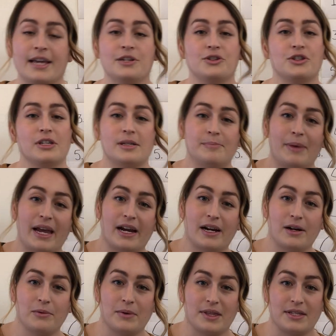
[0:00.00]
I usually
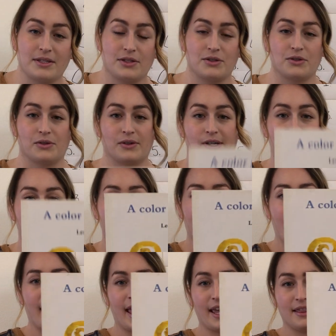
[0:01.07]
pair with a story,
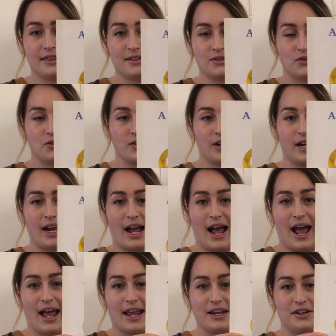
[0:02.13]
and the story
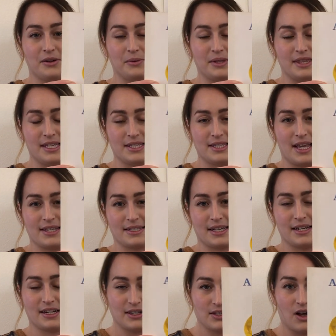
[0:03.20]
I do with this
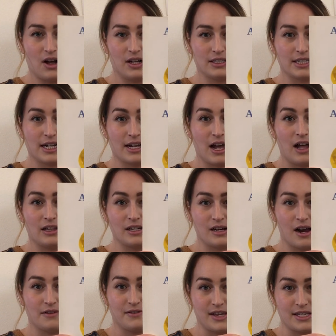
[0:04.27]
lesson is called A
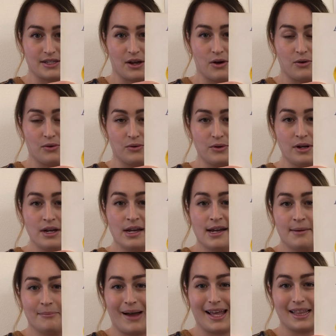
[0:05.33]
Color of His Own
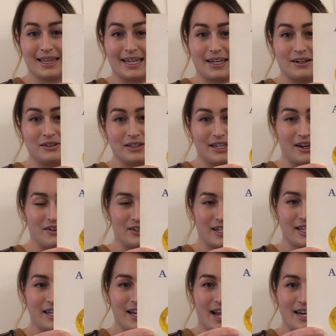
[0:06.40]
by Leo
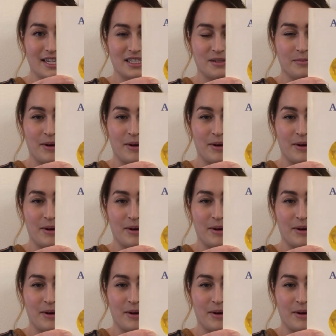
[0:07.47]
Lionni, and it's